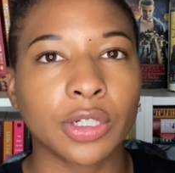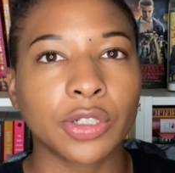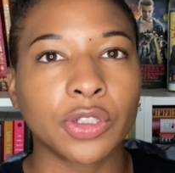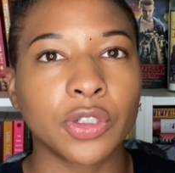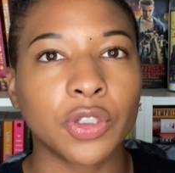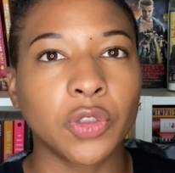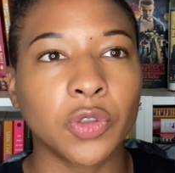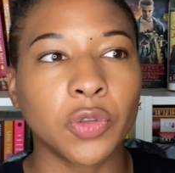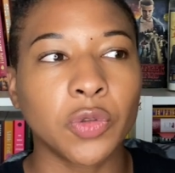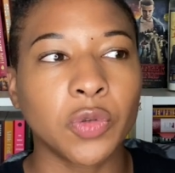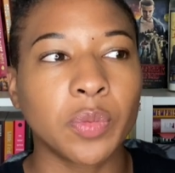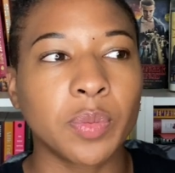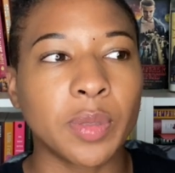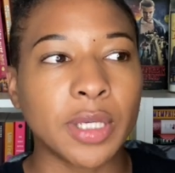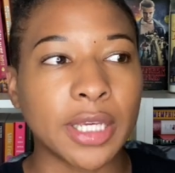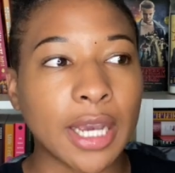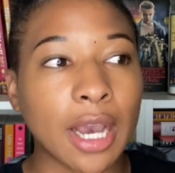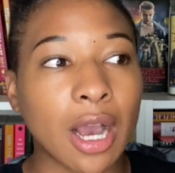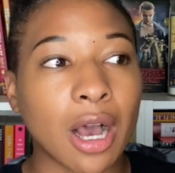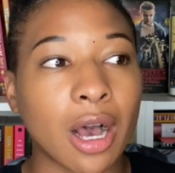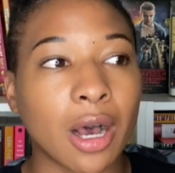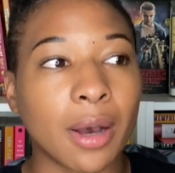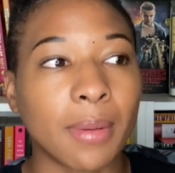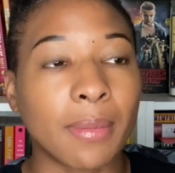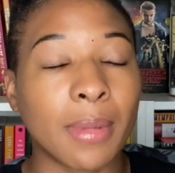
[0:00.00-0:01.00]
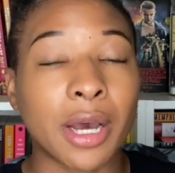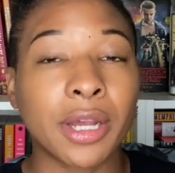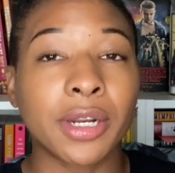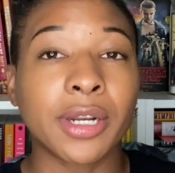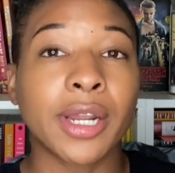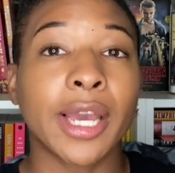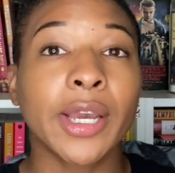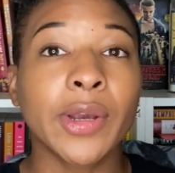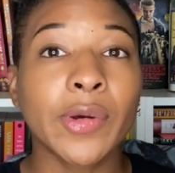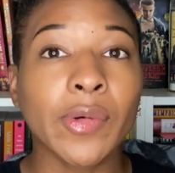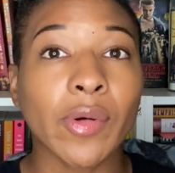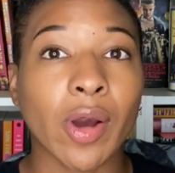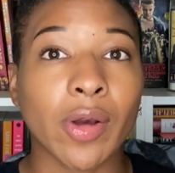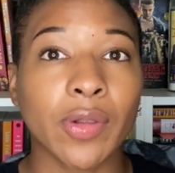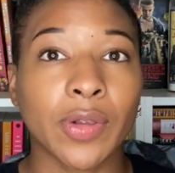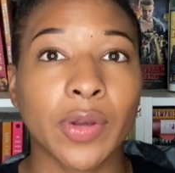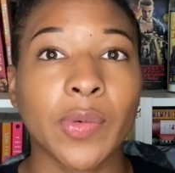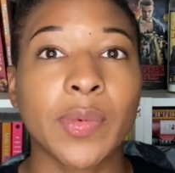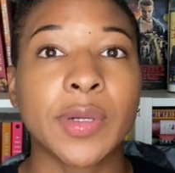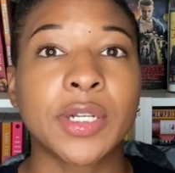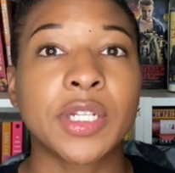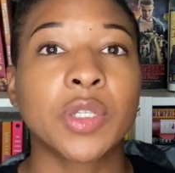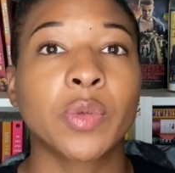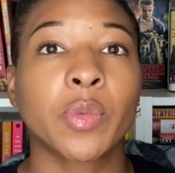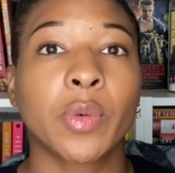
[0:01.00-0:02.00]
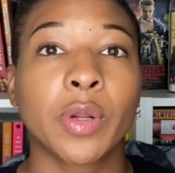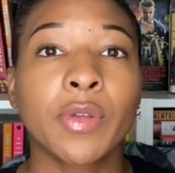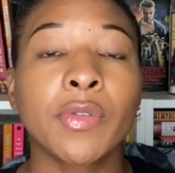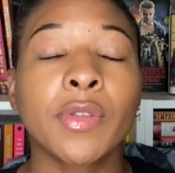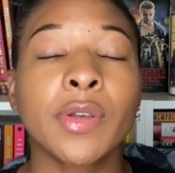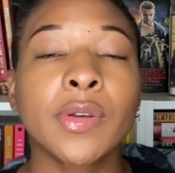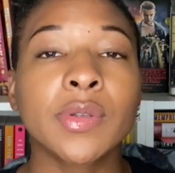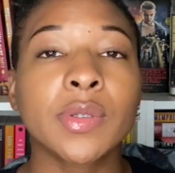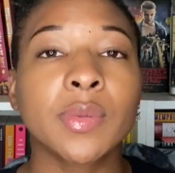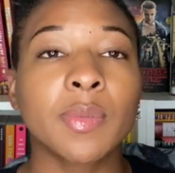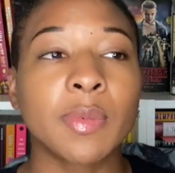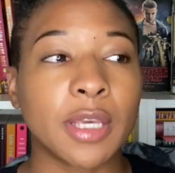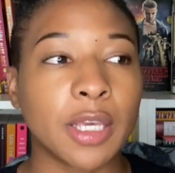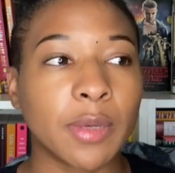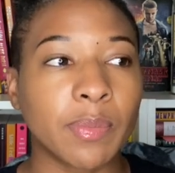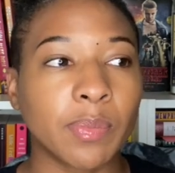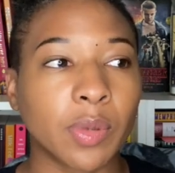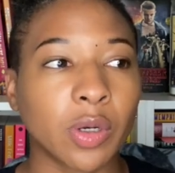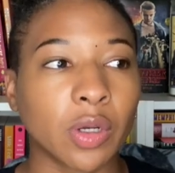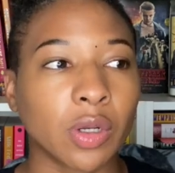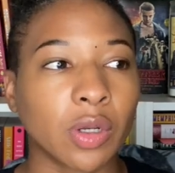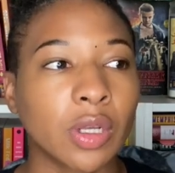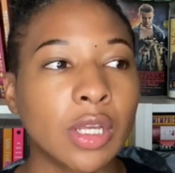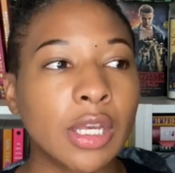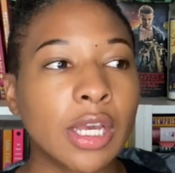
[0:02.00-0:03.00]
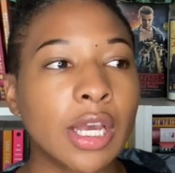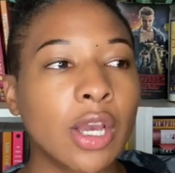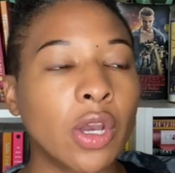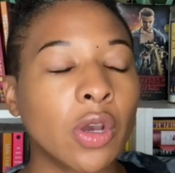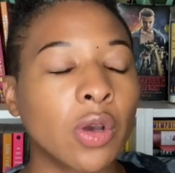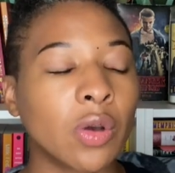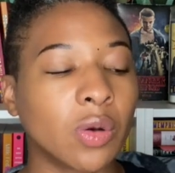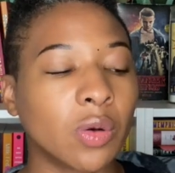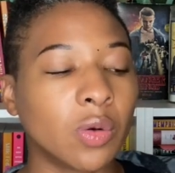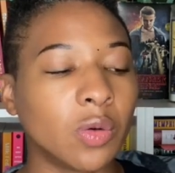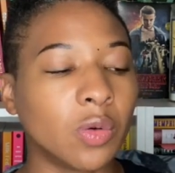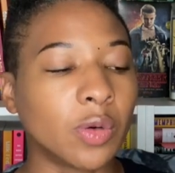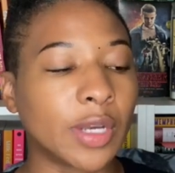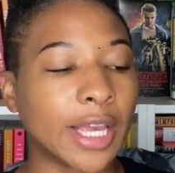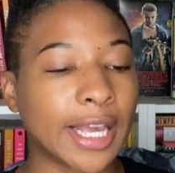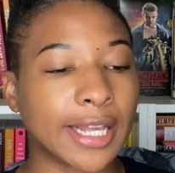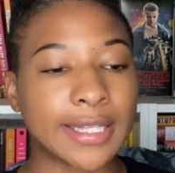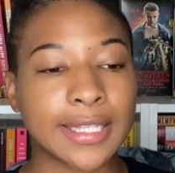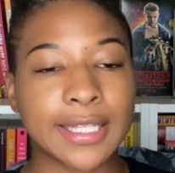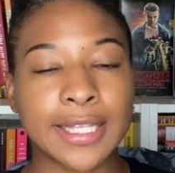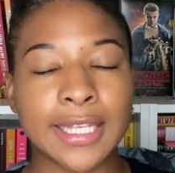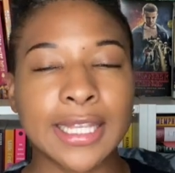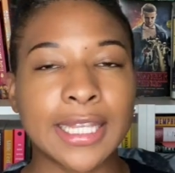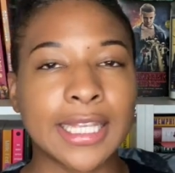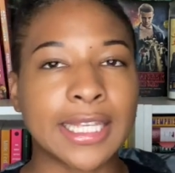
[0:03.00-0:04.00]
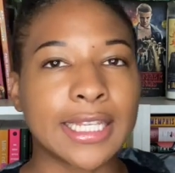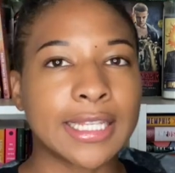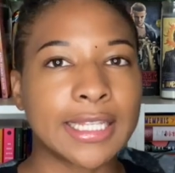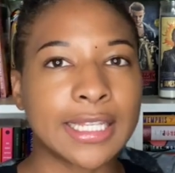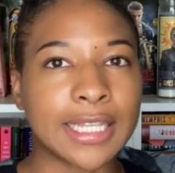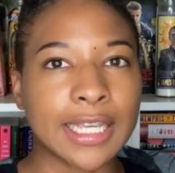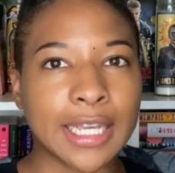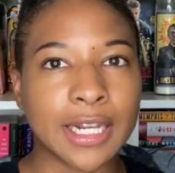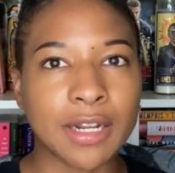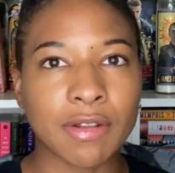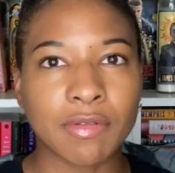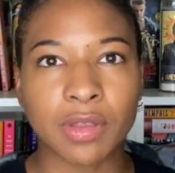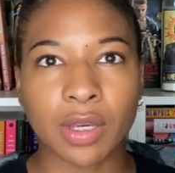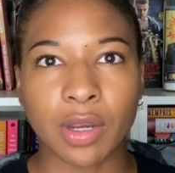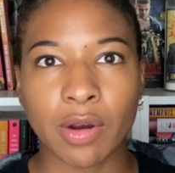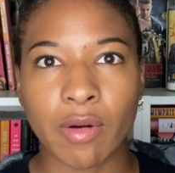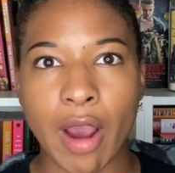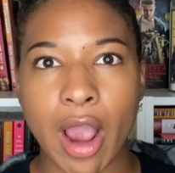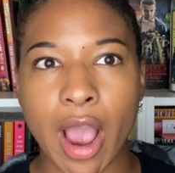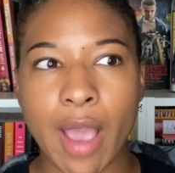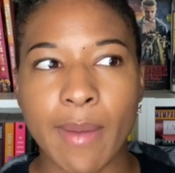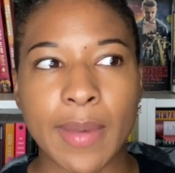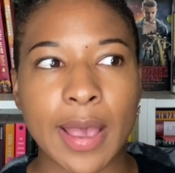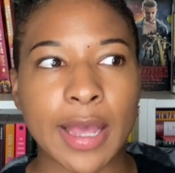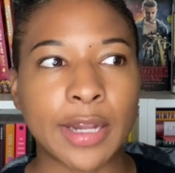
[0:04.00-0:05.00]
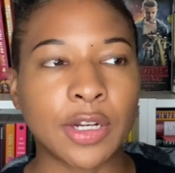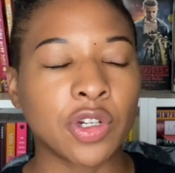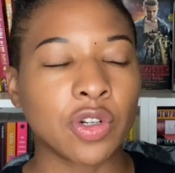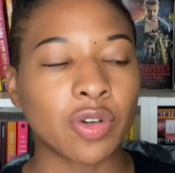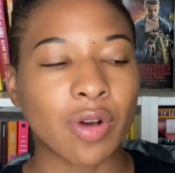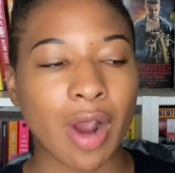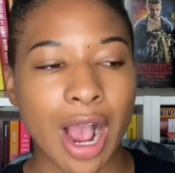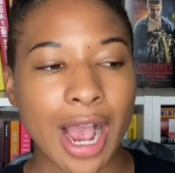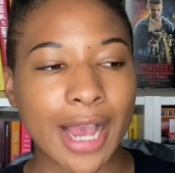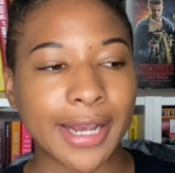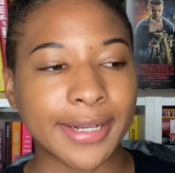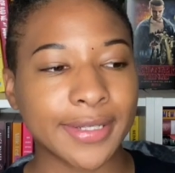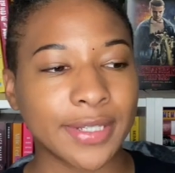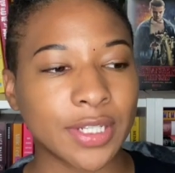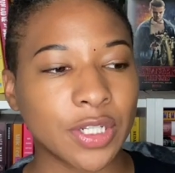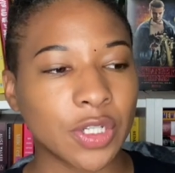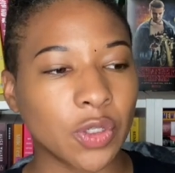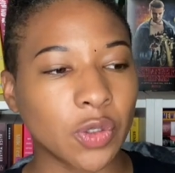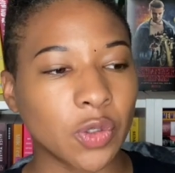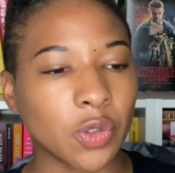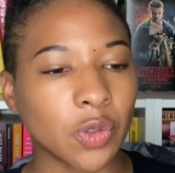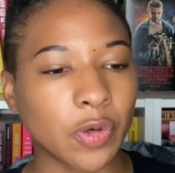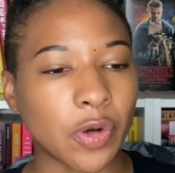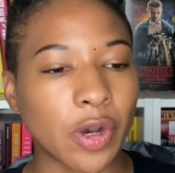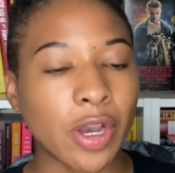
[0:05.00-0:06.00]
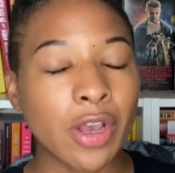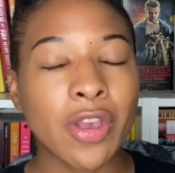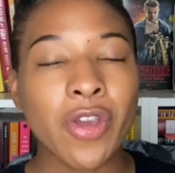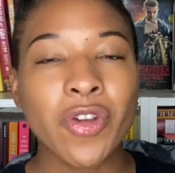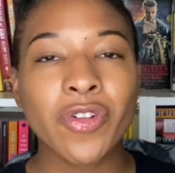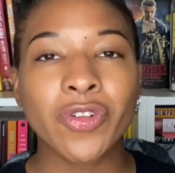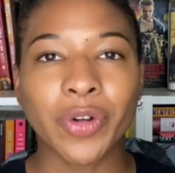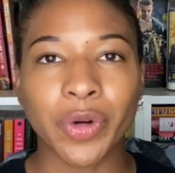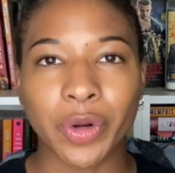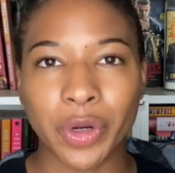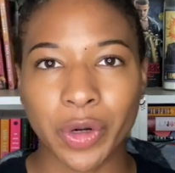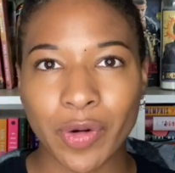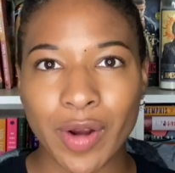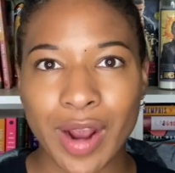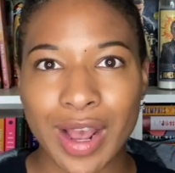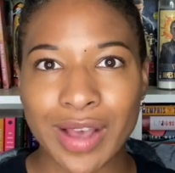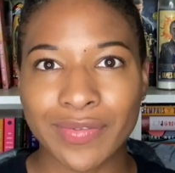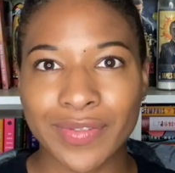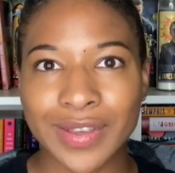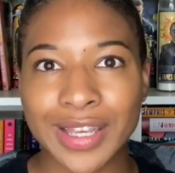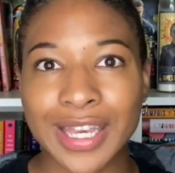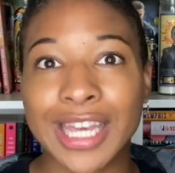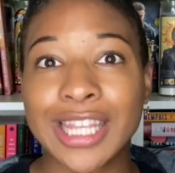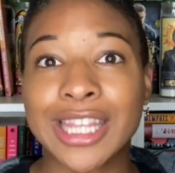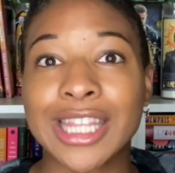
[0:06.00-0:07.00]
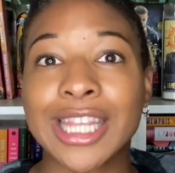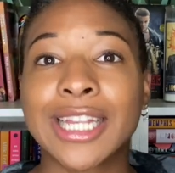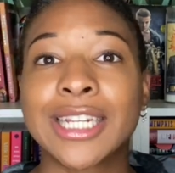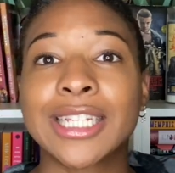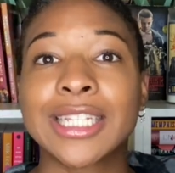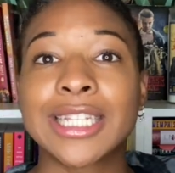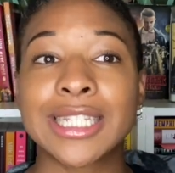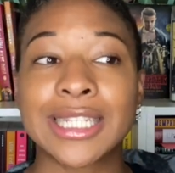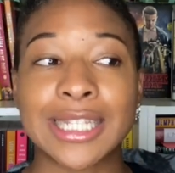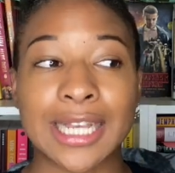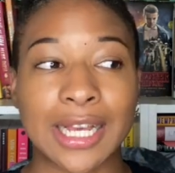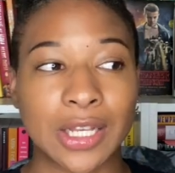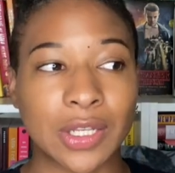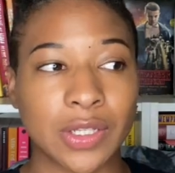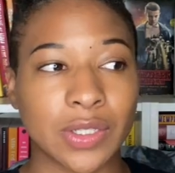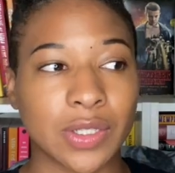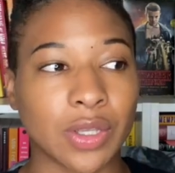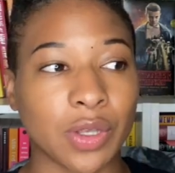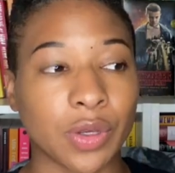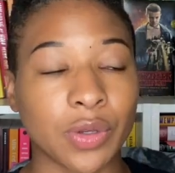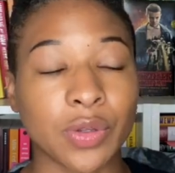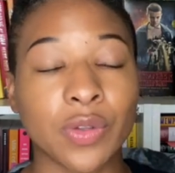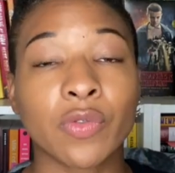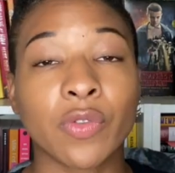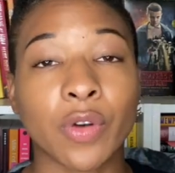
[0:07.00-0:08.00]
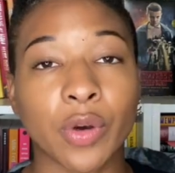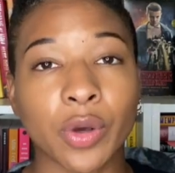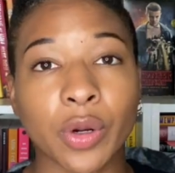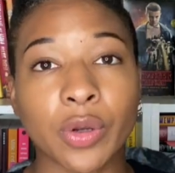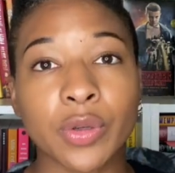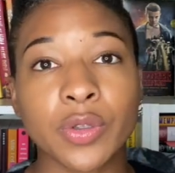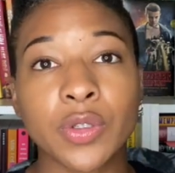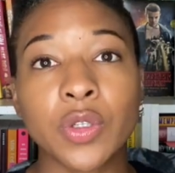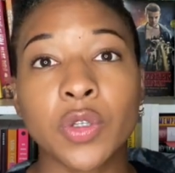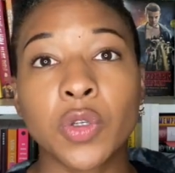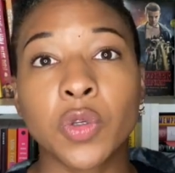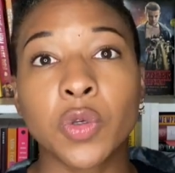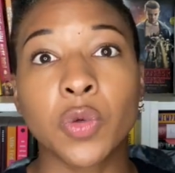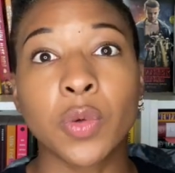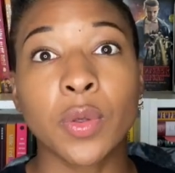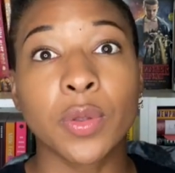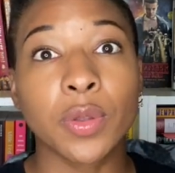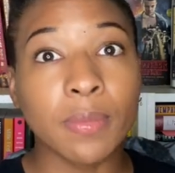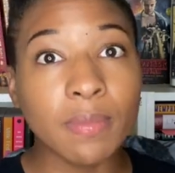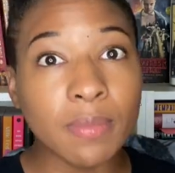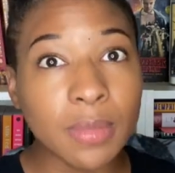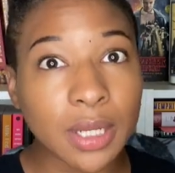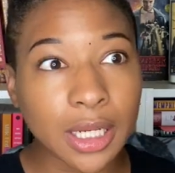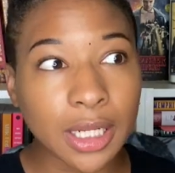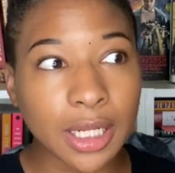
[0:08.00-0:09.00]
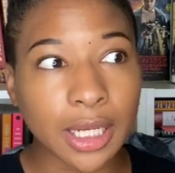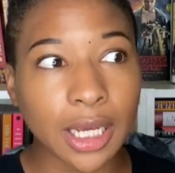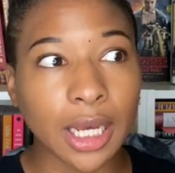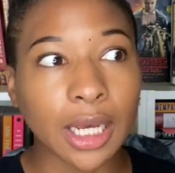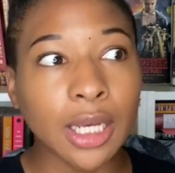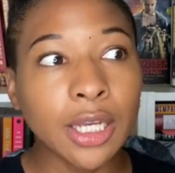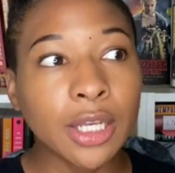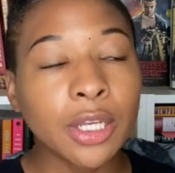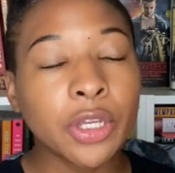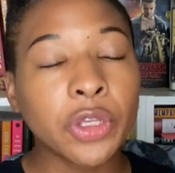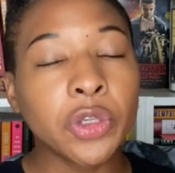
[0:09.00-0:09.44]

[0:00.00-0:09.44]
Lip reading: to become a Nightcrawler, which is one of those people who gets to the scene of the crime and tries to photograph it and then sells those photos to the media.